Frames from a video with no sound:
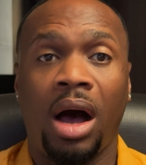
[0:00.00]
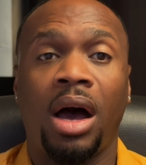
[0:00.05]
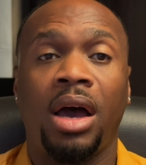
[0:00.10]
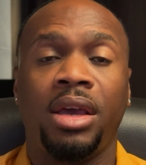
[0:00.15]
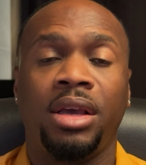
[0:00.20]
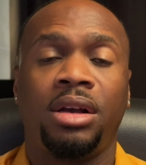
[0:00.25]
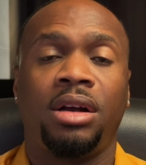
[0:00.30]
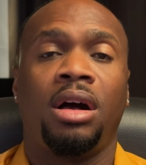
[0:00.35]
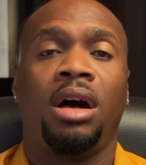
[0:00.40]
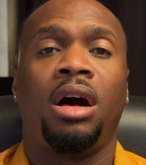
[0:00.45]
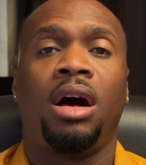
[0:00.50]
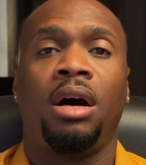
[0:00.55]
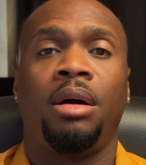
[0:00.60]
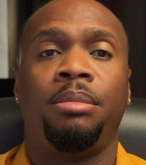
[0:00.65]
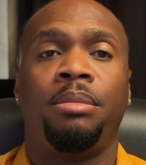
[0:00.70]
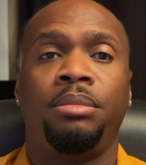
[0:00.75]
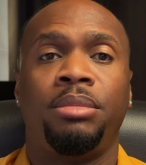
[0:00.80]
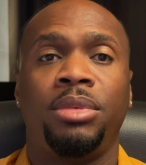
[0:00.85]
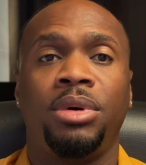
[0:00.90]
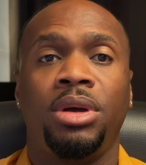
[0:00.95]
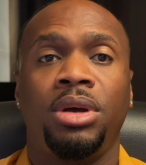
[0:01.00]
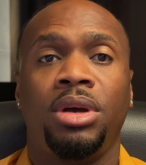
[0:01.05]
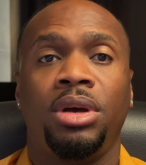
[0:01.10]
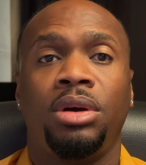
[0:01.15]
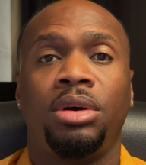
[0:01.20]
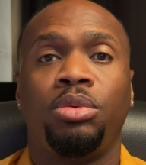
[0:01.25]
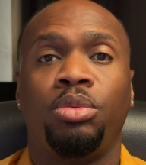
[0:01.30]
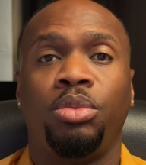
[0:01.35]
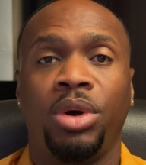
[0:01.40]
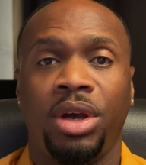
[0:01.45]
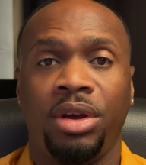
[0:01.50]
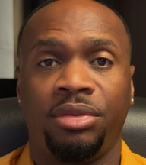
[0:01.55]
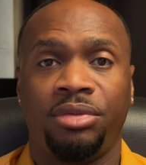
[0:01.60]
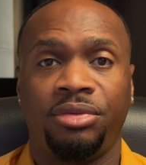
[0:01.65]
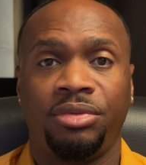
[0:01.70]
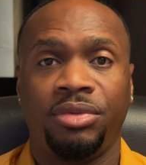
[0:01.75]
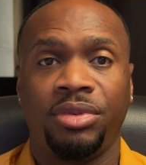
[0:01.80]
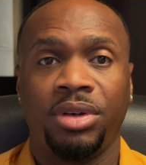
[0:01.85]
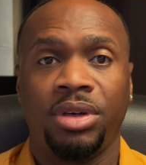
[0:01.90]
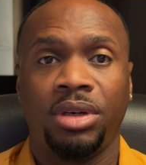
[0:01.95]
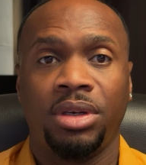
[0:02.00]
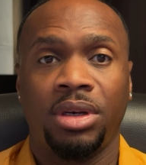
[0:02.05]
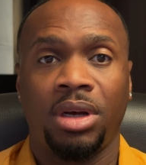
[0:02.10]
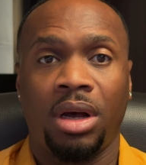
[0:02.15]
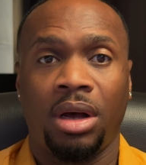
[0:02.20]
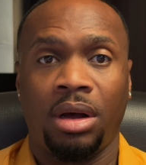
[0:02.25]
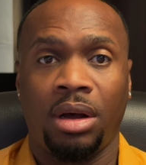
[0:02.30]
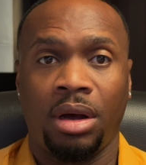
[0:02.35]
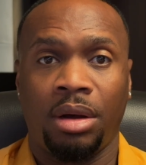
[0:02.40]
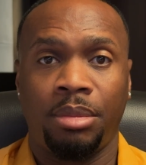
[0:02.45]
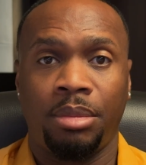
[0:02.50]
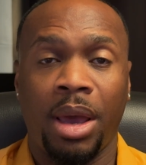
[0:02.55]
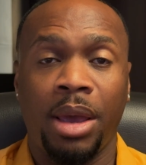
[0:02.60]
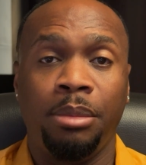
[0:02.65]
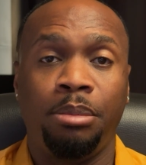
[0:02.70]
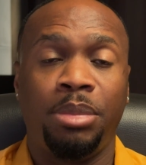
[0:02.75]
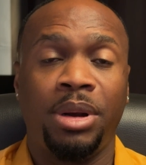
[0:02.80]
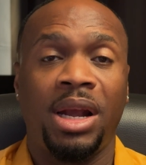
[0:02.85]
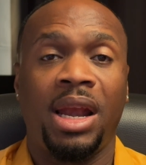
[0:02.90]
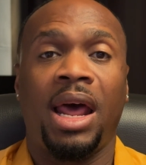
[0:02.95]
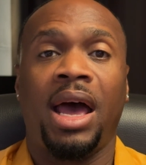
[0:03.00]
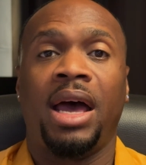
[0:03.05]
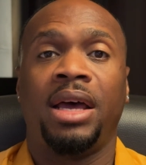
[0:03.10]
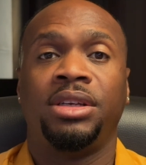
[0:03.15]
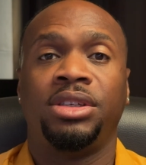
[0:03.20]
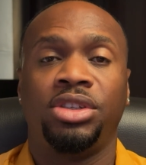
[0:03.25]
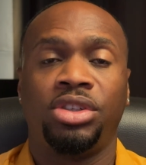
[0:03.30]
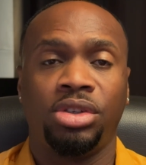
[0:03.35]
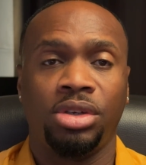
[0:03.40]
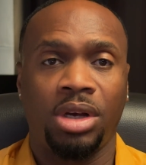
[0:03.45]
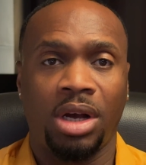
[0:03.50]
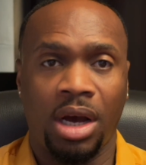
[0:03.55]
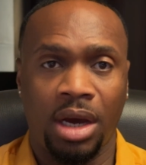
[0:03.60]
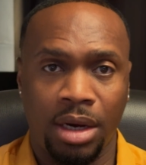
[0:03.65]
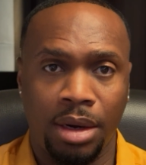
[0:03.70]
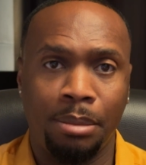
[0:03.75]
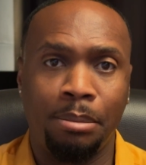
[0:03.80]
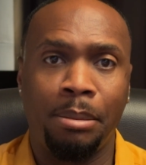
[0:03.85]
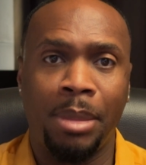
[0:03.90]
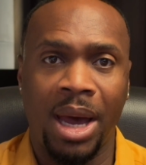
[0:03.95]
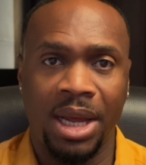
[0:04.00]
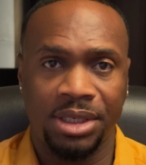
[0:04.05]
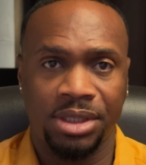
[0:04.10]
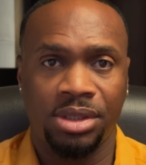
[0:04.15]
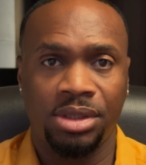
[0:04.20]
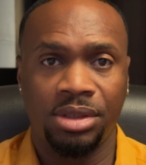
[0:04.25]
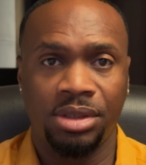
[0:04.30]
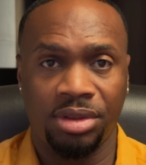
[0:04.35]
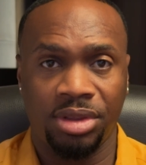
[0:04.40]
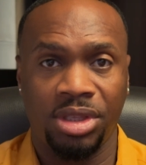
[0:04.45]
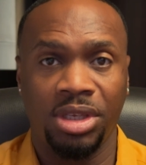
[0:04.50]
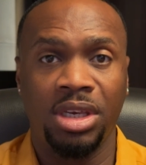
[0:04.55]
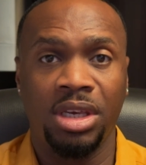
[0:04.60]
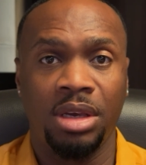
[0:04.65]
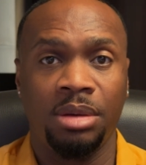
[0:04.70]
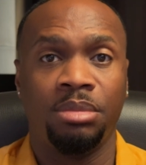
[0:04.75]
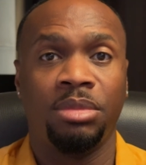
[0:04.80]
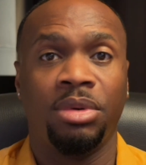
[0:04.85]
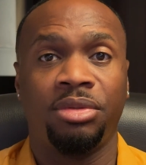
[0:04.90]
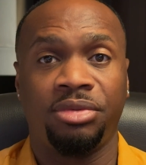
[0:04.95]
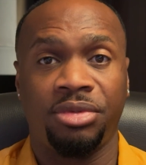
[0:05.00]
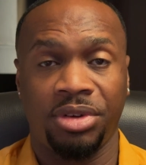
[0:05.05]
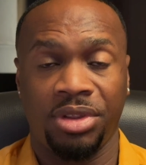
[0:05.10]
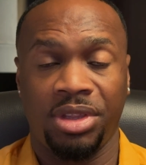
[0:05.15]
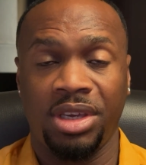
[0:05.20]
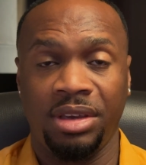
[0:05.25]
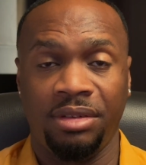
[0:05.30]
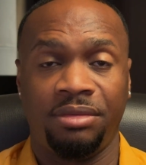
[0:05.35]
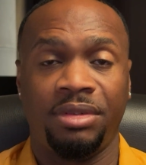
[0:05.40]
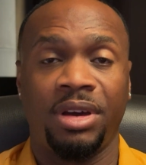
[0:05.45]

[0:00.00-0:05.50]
I come with a plan to kind of match the theme for the